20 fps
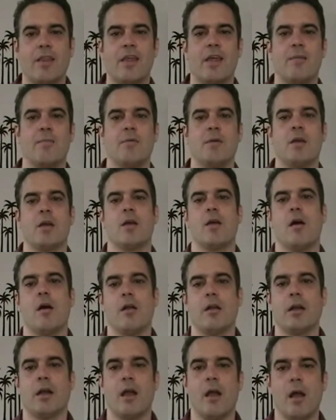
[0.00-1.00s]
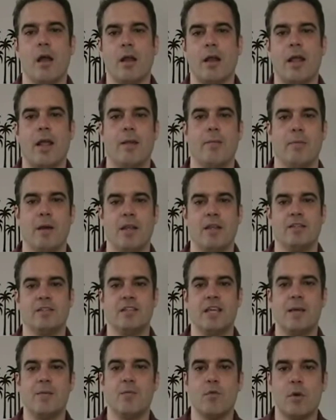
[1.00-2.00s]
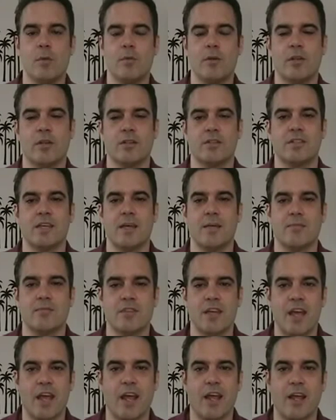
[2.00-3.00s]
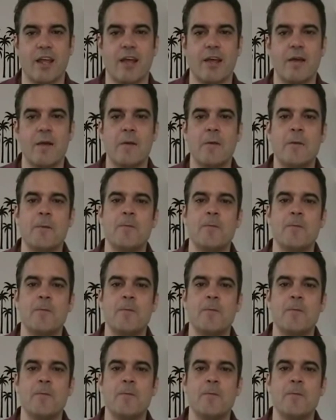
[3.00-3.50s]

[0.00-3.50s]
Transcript: and then being called a cunt, and by the same woman on the same day,